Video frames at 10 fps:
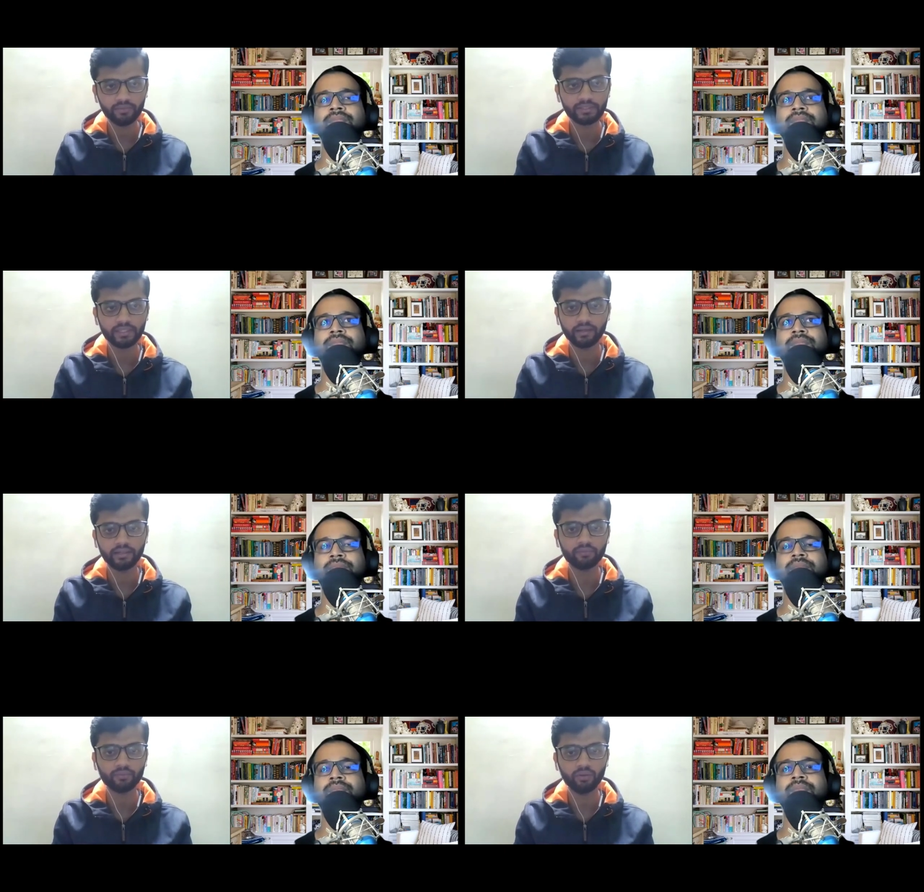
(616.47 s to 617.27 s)
Speaker 1: just
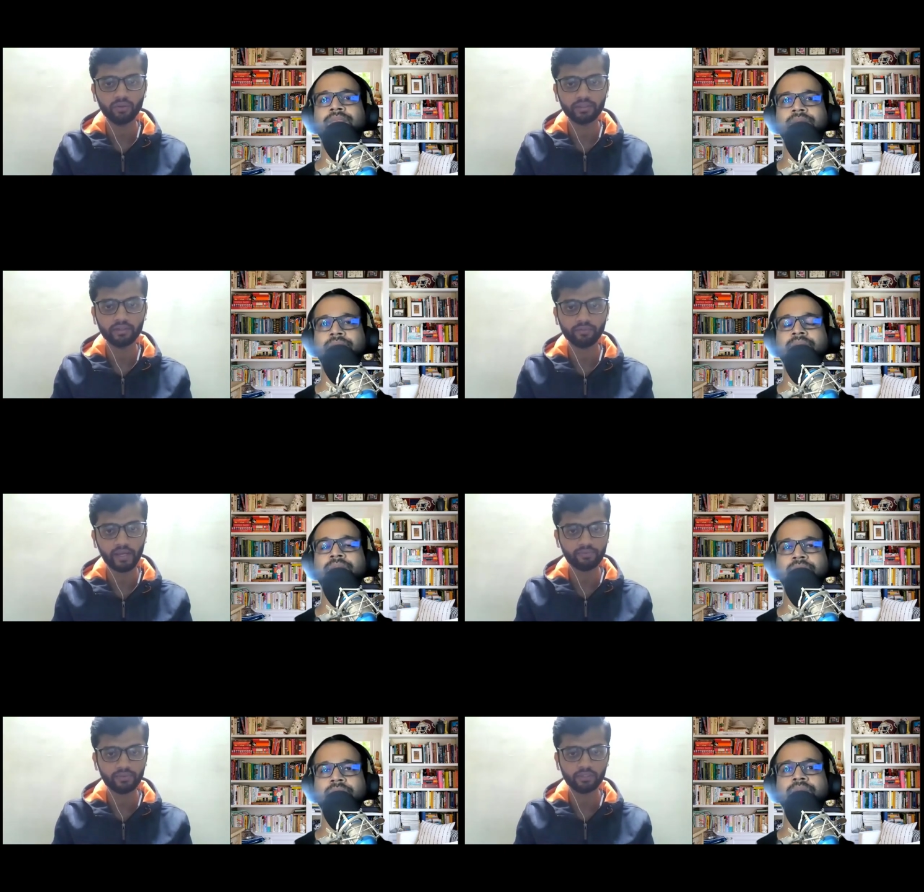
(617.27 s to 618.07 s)
100 followers and
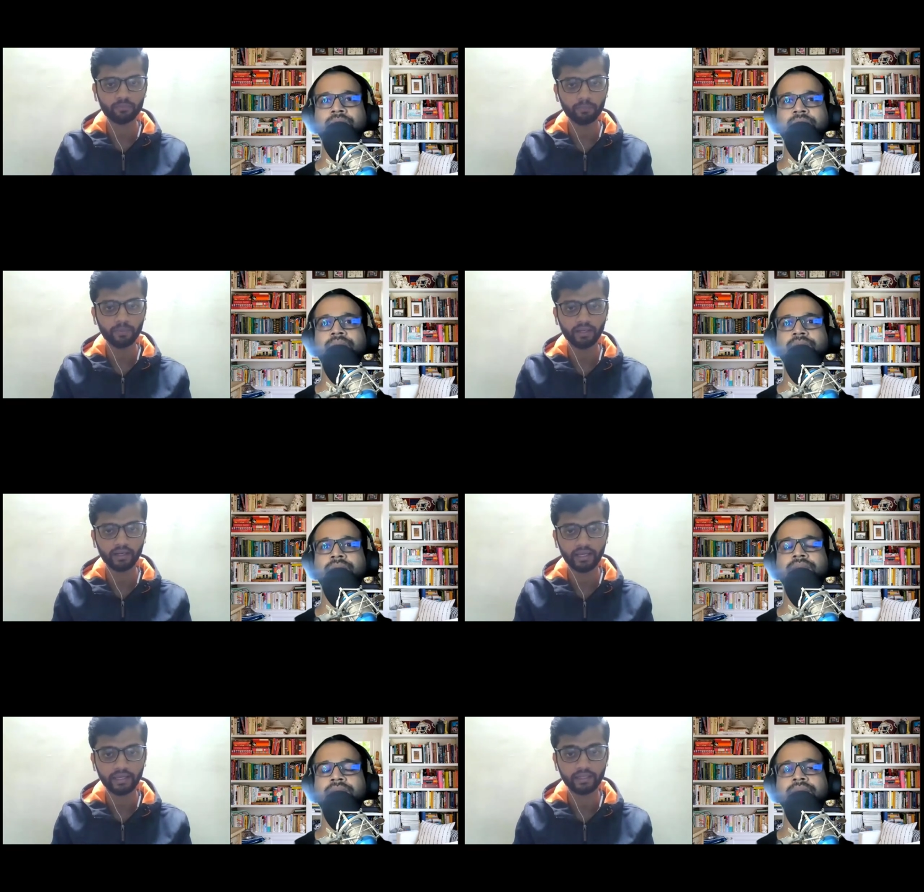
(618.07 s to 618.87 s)
5-6 people are
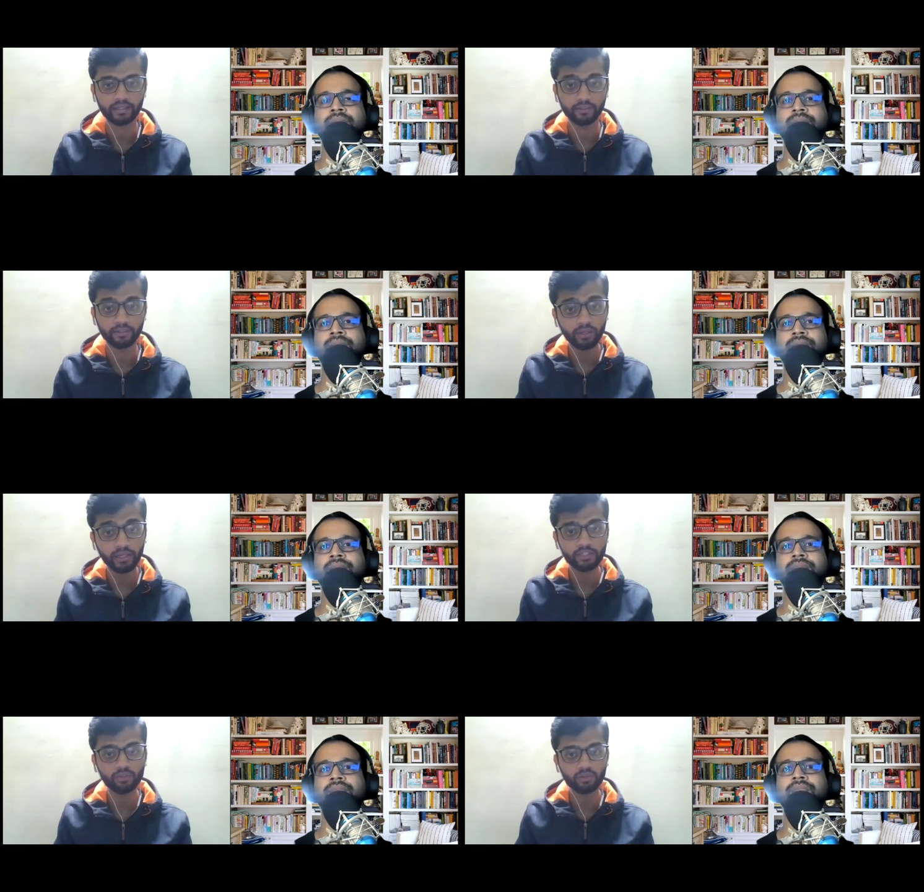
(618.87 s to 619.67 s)
liking, your
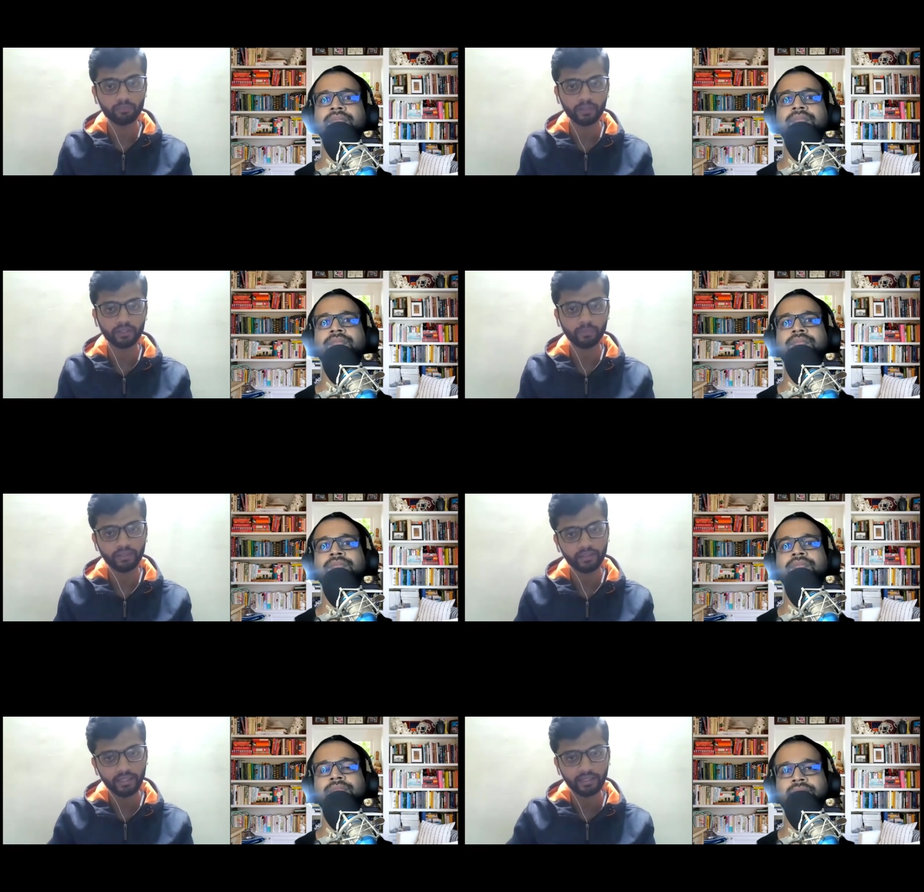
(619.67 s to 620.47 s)
ratio is much
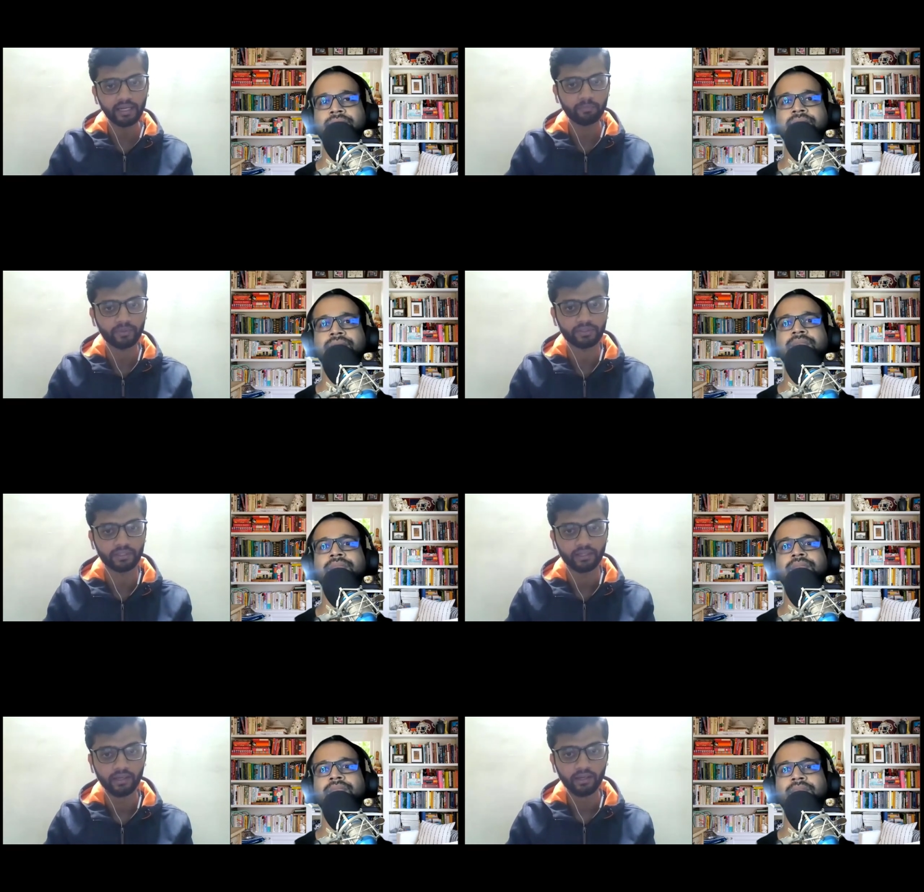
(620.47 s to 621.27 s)
better than that
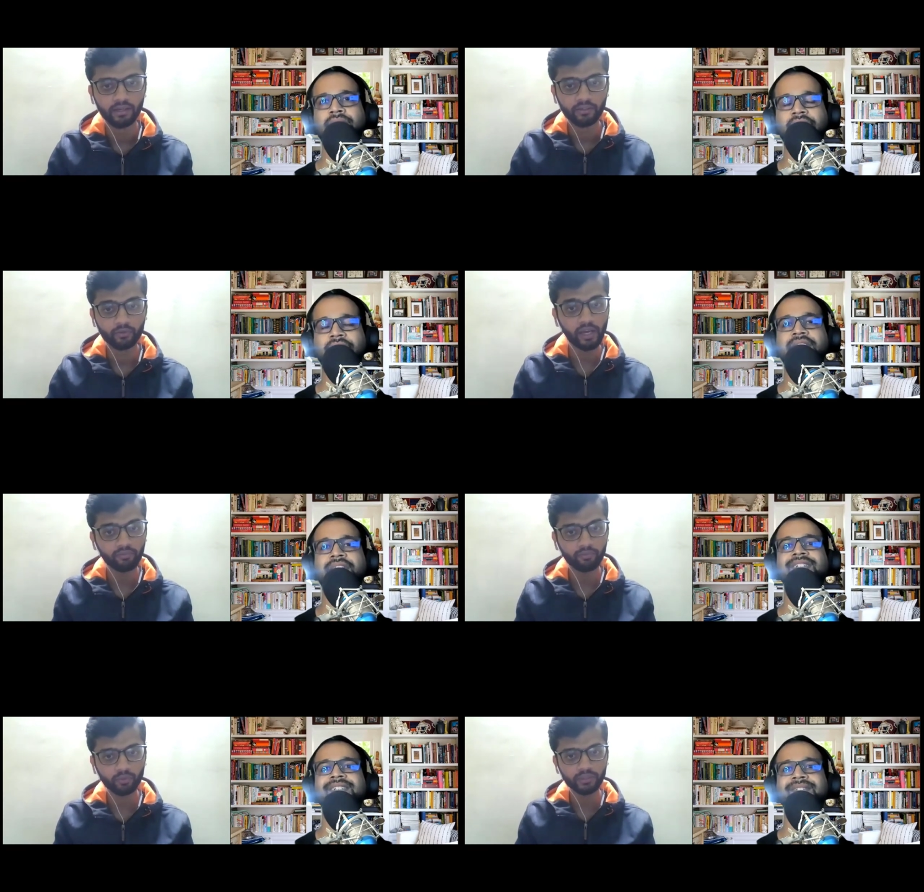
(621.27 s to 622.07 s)
person. You
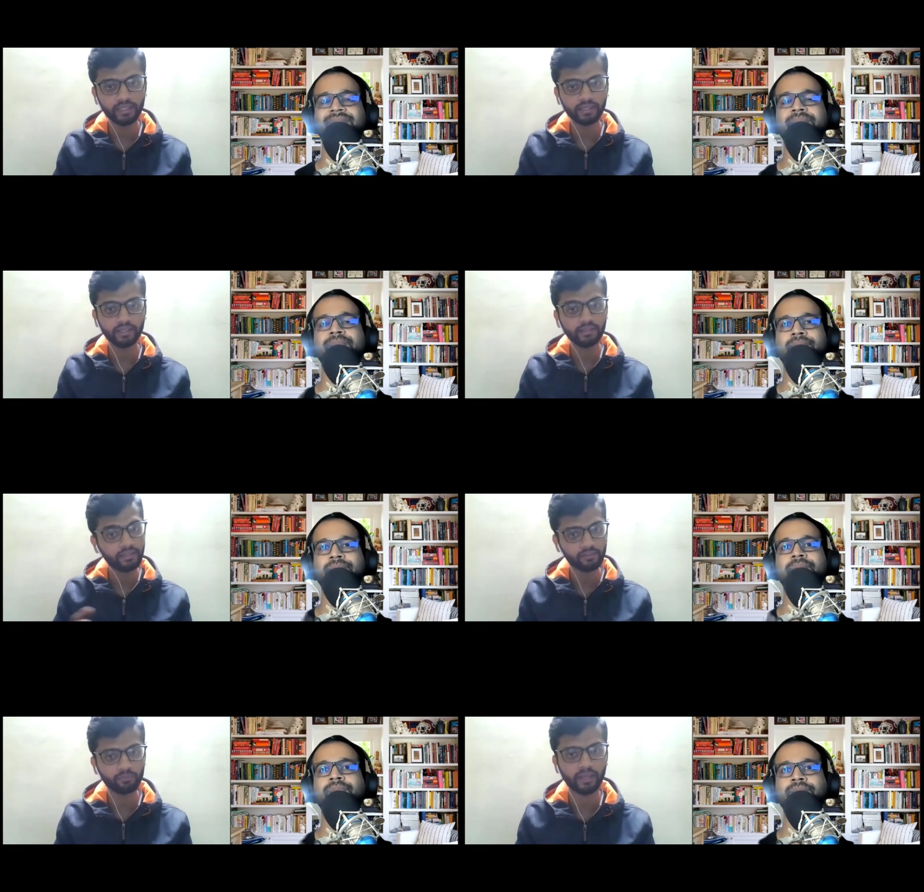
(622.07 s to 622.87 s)
have to think
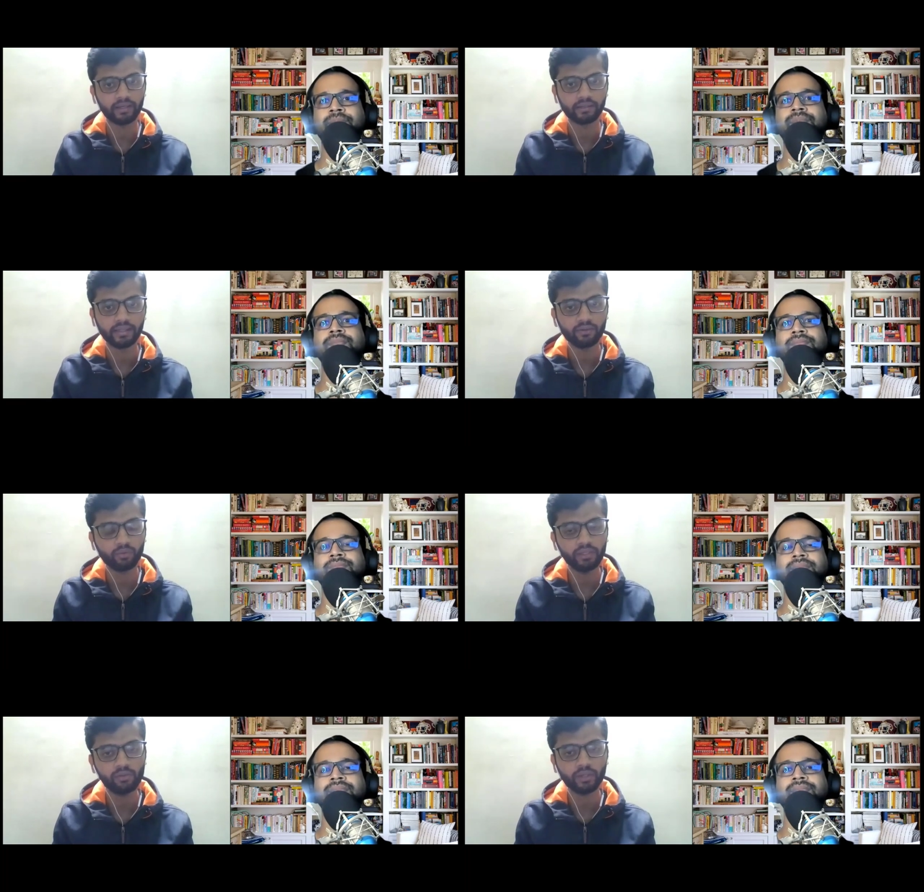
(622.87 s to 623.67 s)
in this manner. Then
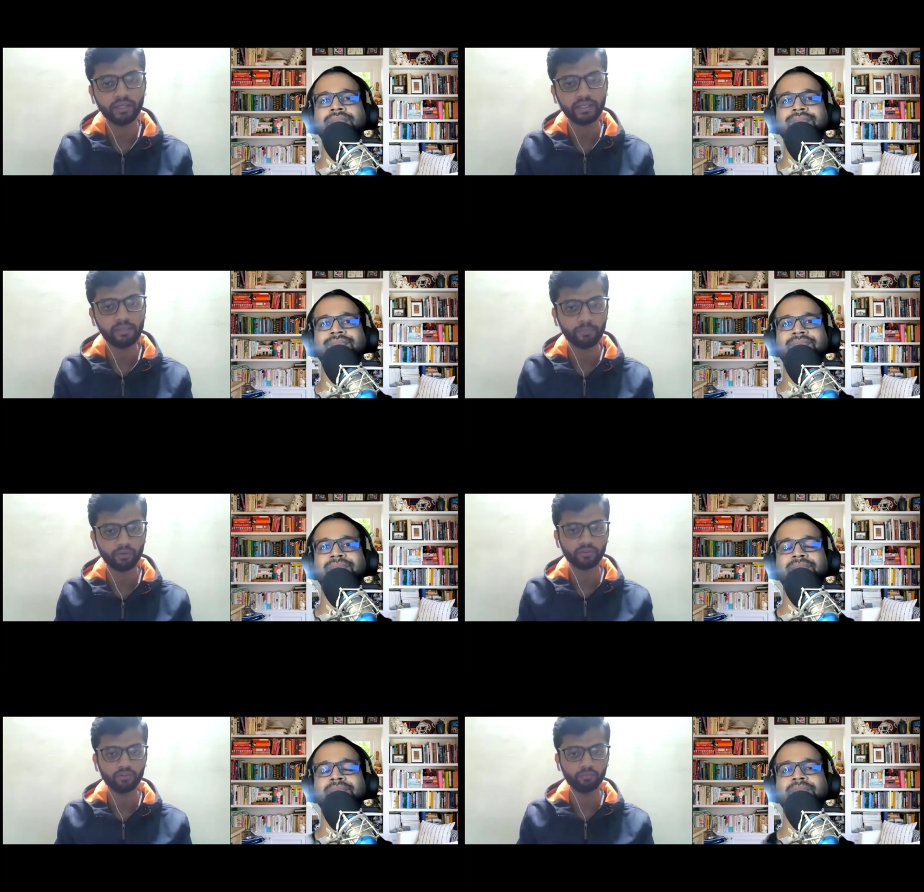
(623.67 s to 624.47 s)
only you can keep
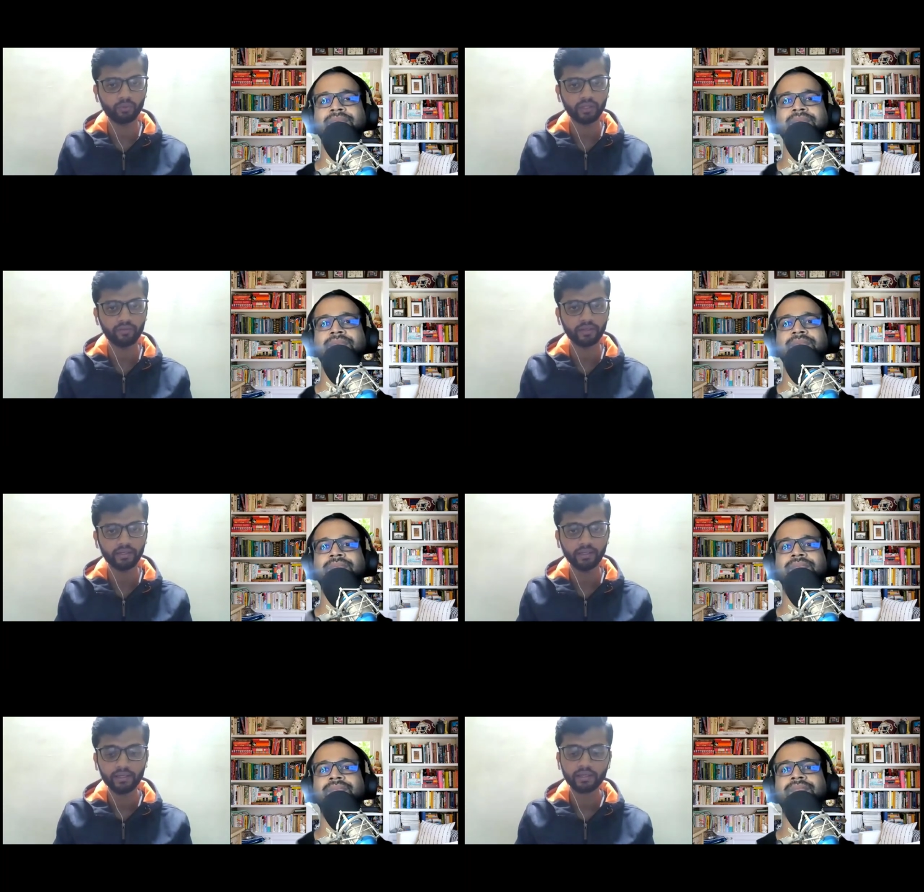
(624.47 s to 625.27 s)
yourself
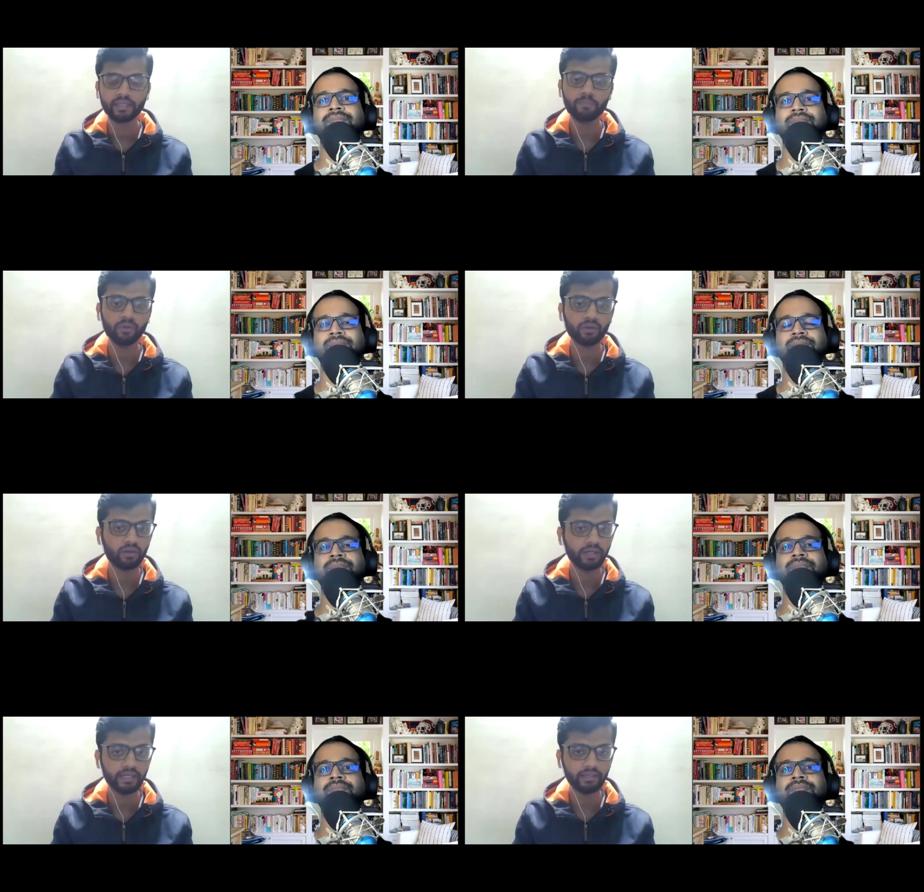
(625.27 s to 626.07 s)
motivated, keep your
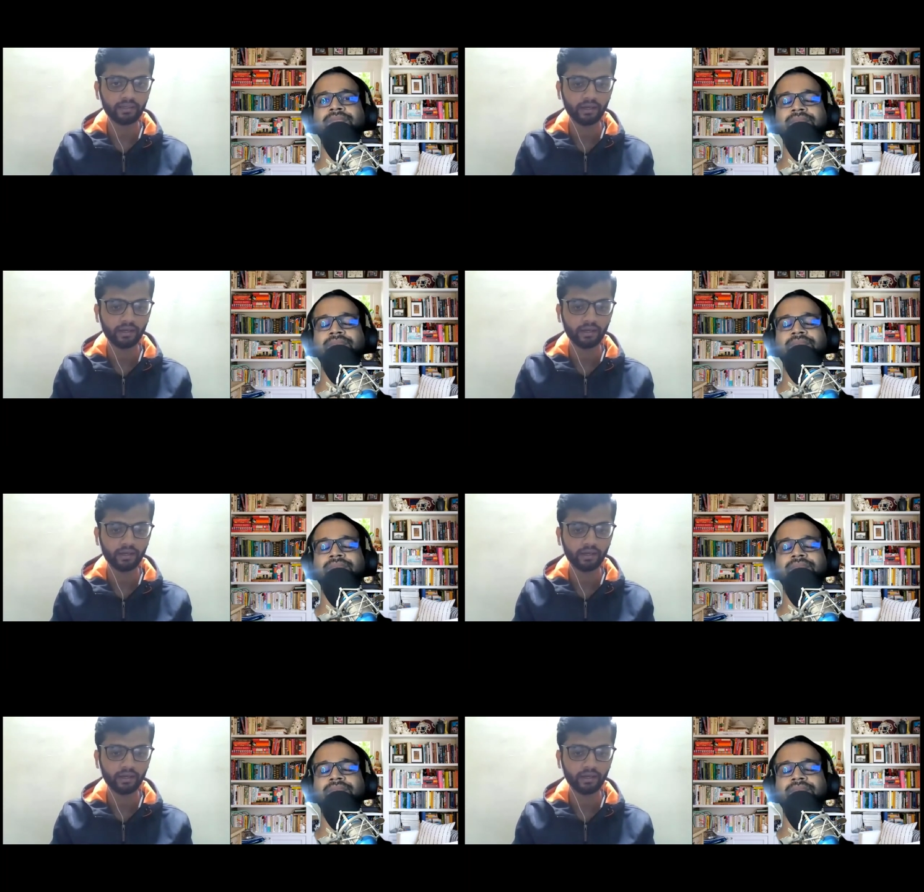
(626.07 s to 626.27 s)
content,